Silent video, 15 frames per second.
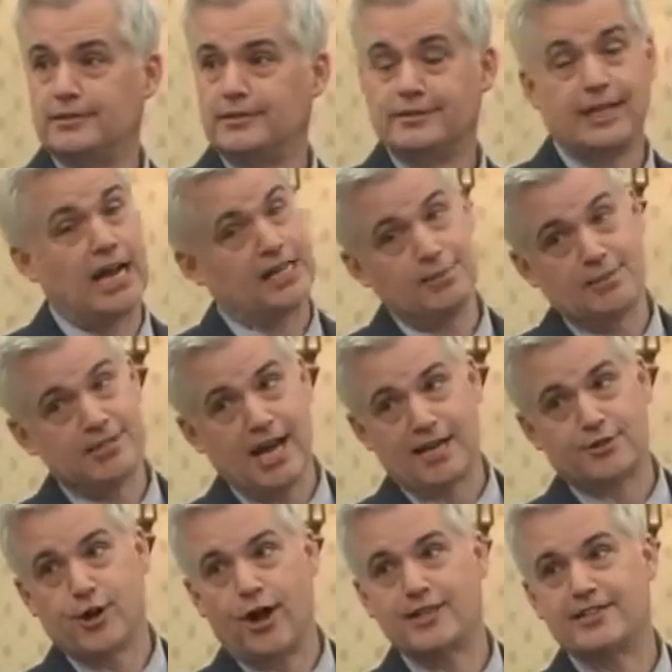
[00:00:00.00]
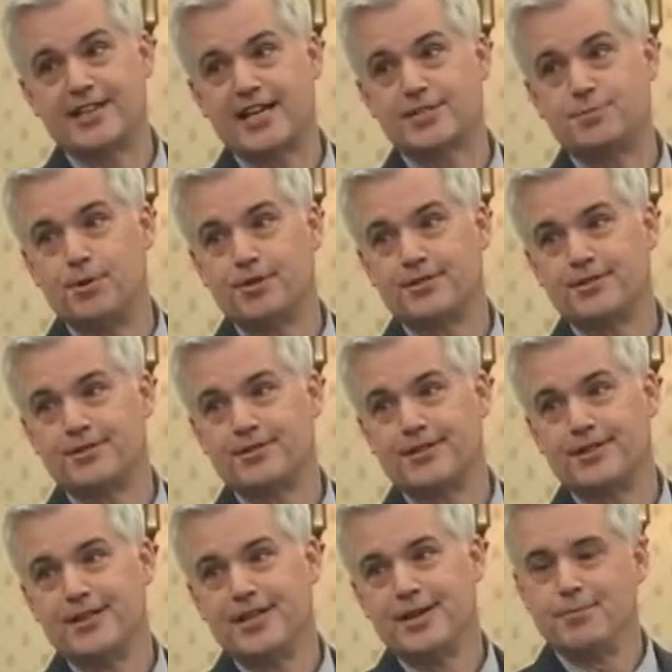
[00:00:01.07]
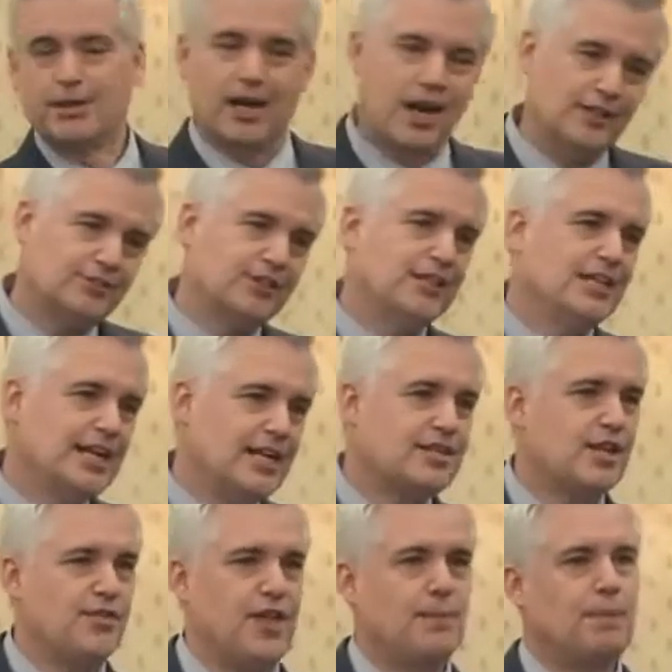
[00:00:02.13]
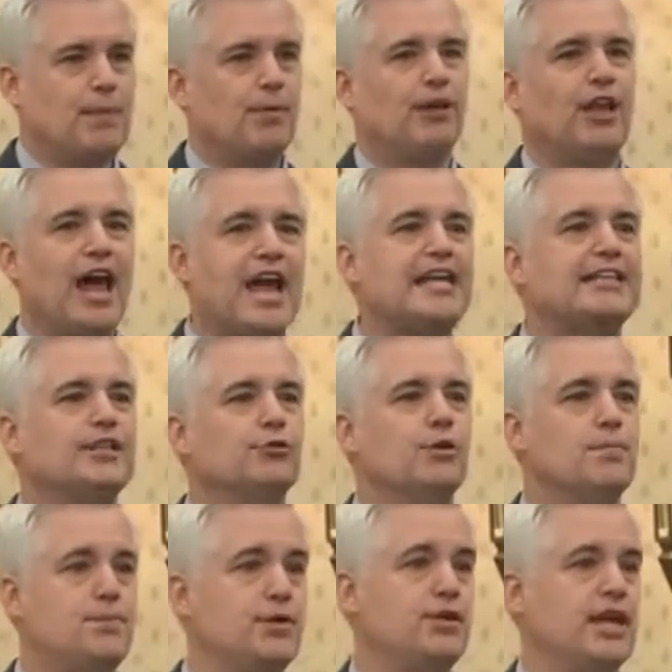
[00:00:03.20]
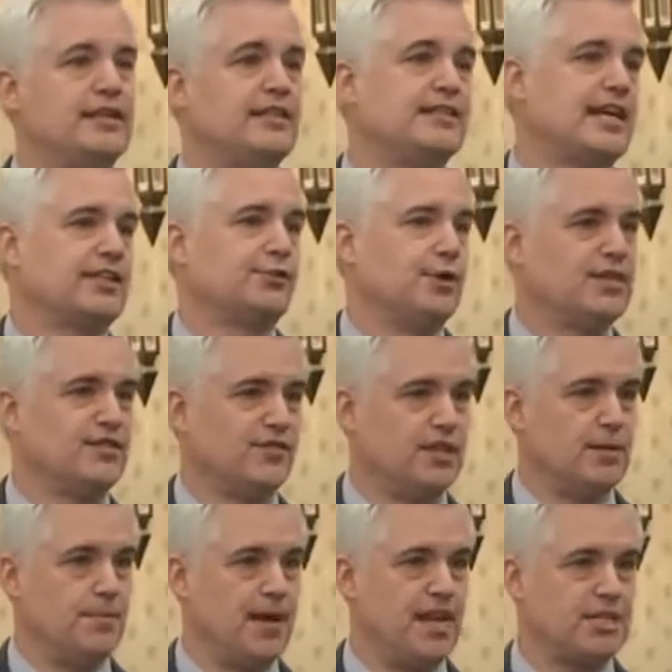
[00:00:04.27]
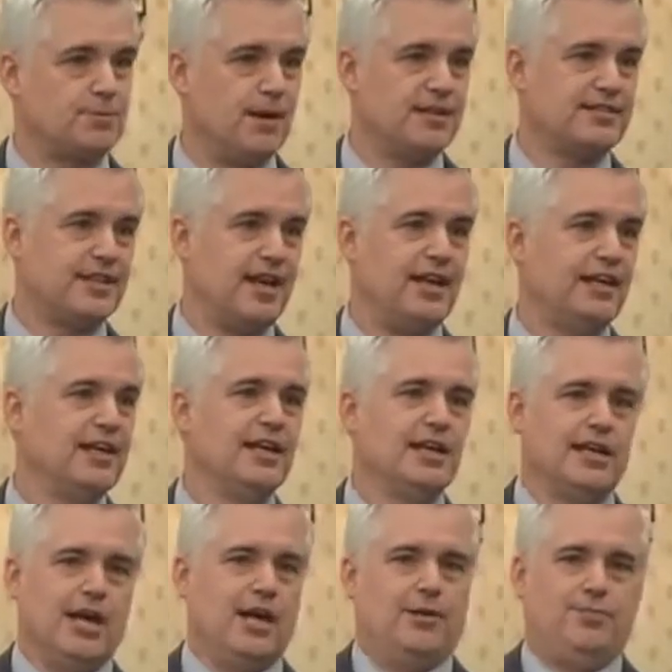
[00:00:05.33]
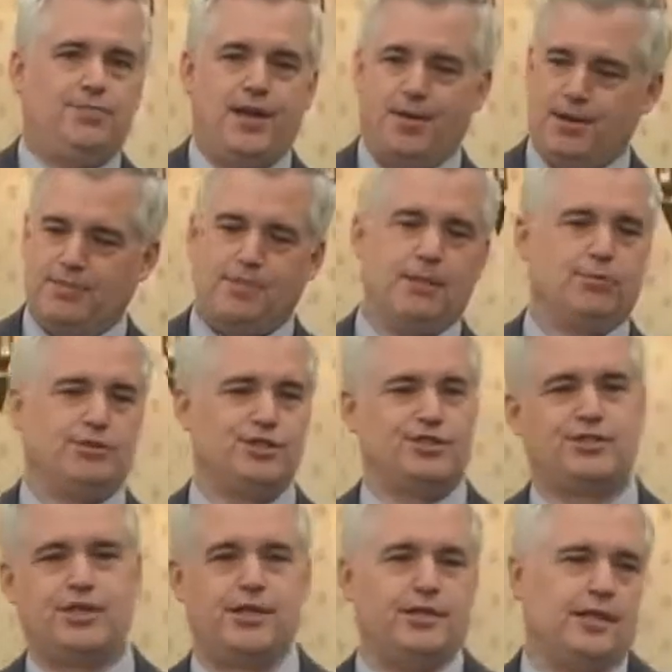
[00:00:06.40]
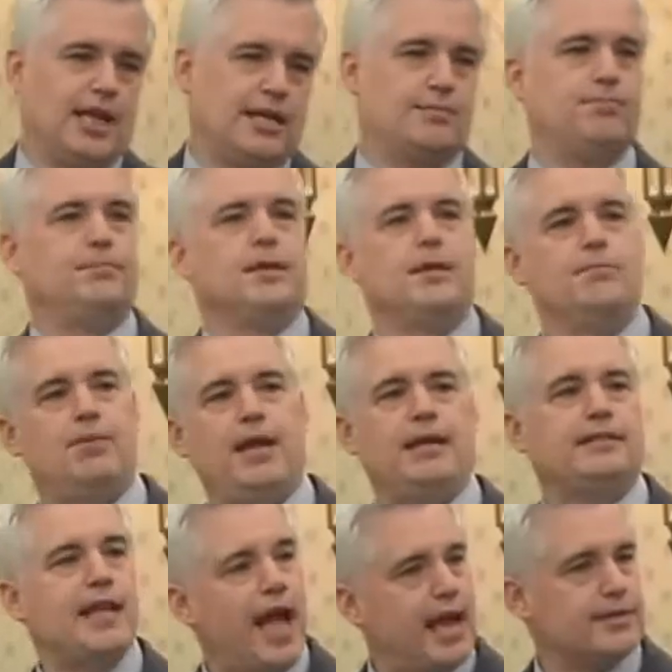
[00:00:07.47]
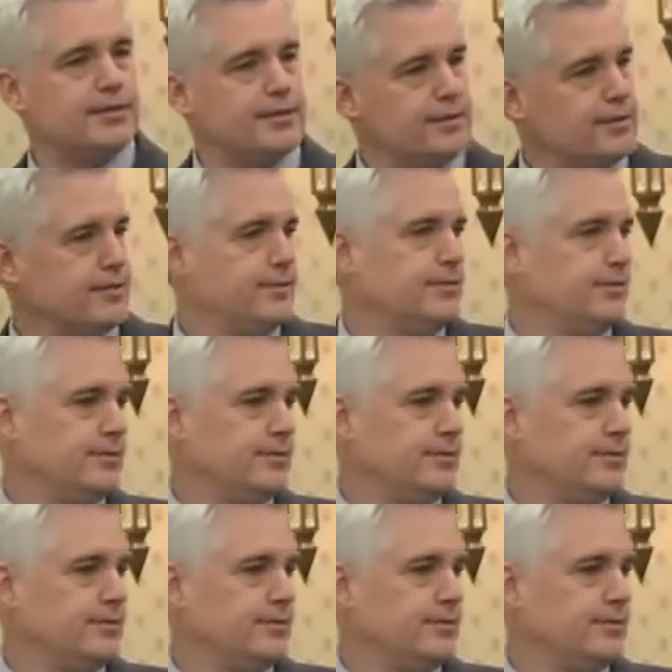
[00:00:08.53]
This document's not taught in textbooks. Because people like to repudiate the Declaration of Independence by saying, people just didn't like paying taxes.